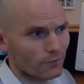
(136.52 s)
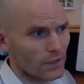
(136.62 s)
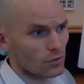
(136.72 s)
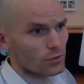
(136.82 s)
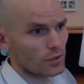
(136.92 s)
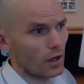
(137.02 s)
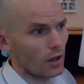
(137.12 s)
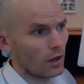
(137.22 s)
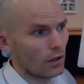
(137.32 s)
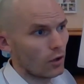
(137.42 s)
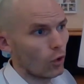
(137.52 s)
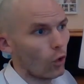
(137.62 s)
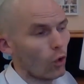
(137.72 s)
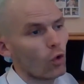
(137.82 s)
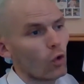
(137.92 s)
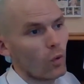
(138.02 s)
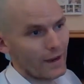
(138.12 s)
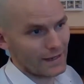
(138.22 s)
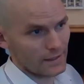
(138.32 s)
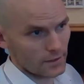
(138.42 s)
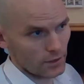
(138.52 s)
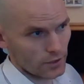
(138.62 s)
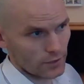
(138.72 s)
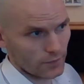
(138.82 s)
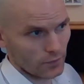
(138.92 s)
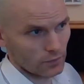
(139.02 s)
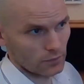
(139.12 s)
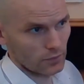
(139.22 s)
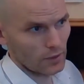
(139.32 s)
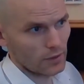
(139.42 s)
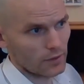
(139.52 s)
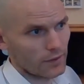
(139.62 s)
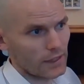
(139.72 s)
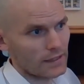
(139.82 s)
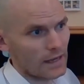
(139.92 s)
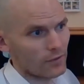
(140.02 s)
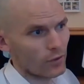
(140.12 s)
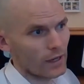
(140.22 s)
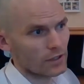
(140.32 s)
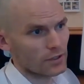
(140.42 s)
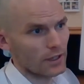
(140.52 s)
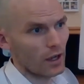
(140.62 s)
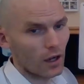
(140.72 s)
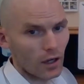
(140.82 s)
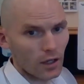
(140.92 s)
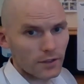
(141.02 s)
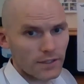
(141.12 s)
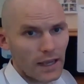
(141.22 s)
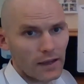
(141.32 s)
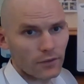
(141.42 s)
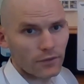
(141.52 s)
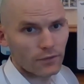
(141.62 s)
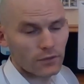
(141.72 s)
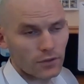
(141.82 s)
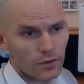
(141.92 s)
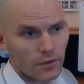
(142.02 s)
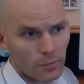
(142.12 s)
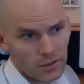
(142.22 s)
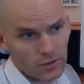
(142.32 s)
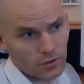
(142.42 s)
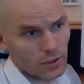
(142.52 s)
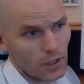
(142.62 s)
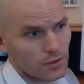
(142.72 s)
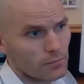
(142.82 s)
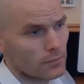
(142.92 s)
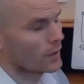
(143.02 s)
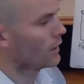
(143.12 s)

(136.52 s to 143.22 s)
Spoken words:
Visuals are always useful. They never actually hurt to have them in your classroom.